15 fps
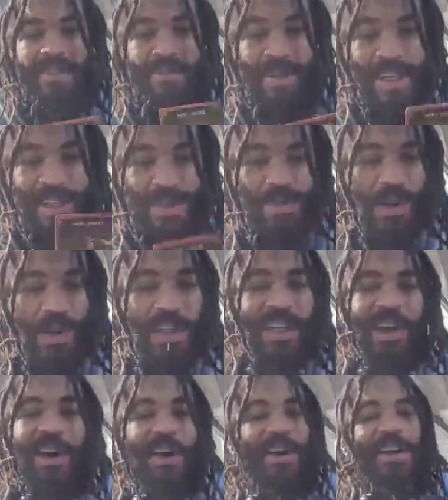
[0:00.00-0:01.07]
have been pulling
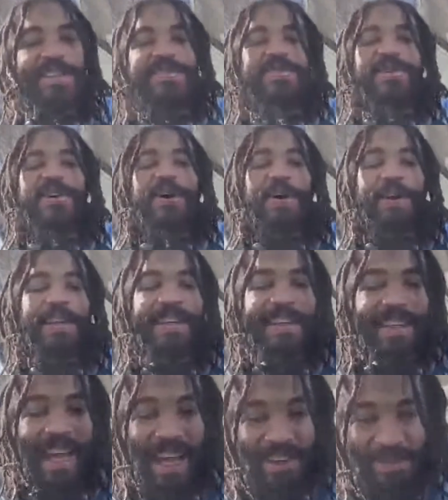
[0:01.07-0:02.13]
cards for all of
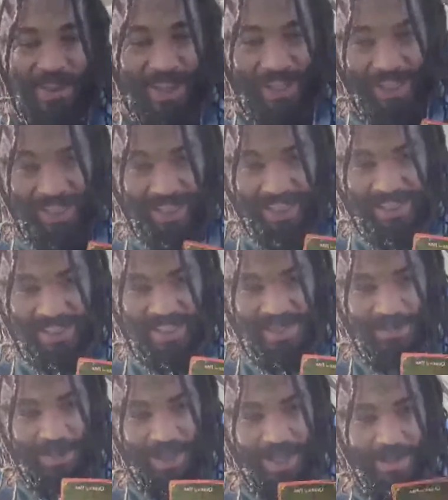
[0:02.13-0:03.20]
her life, and this
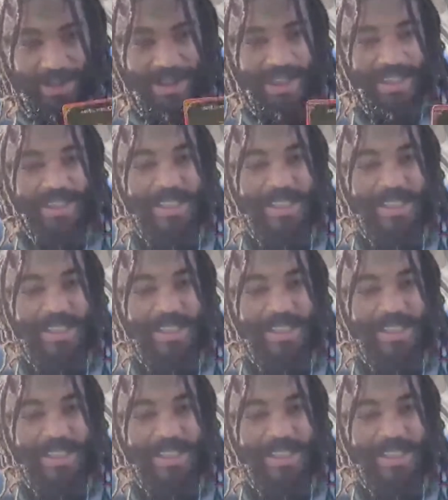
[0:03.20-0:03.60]
big